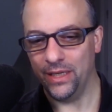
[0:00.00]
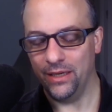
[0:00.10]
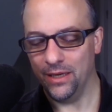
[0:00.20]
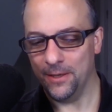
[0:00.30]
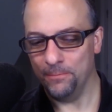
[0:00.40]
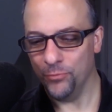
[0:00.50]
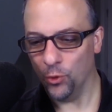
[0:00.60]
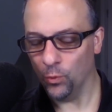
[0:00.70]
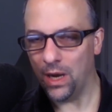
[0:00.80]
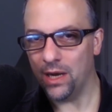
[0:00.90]
the, um,
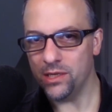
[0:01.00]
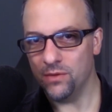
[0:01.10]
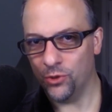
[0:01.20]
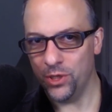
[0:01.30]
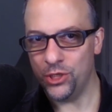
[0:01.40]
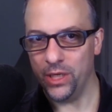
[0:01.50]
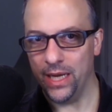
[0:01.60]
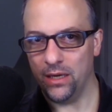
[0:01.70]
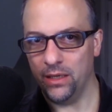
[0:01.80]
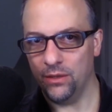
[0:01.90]
the rise of
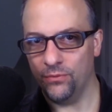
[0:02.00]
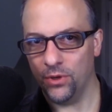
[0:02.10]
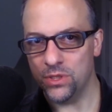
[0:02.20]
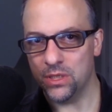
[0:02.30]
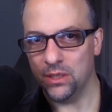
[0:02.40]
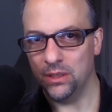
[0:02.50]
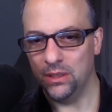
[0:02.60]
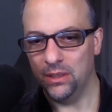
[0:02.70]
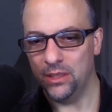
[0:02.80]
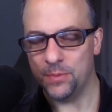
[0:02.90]
Christianity, the first,
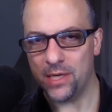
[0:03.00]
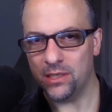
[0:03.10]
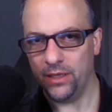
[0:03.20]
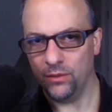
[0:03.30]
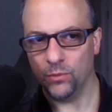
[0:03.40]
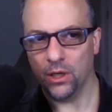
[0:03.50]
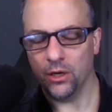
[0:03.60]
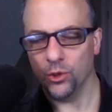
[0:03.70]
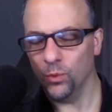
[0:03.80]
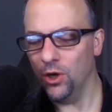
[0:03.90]
especially in
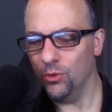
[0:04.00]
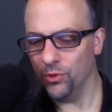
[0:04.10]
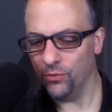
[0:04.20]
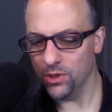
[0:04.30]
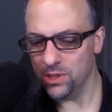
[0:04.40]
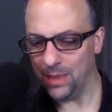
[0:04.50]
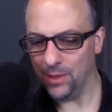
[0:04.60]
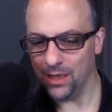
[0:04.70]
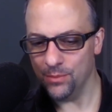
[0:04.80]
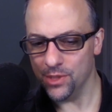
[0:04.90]
regard to Rome, the first name
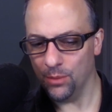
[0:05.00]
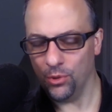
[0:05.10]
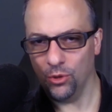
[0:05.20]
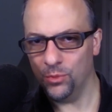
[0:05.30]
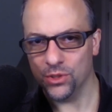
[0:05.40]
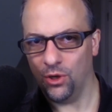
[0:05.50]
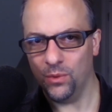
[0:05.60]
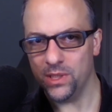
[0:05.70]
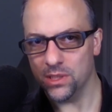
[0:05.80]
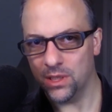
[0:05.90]
that comes up almost
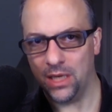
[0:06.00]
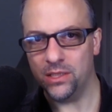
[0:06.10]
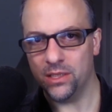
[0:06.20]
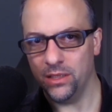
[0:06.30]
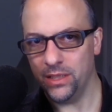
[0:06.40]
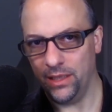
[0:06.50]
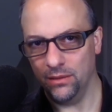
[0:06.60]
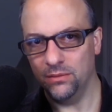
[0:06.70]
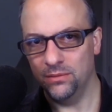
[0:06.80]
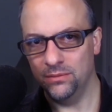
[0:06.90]
always
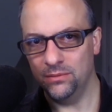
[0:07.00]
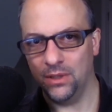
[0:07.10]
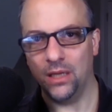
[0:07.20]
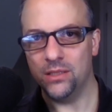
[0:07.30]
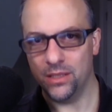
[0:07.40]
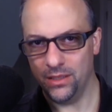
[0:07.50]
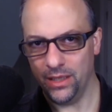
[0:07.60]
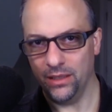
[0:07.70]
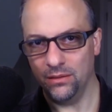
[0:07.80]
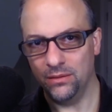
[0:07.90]
Constantine. Yeah.
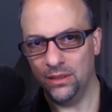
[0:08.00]
Constantine.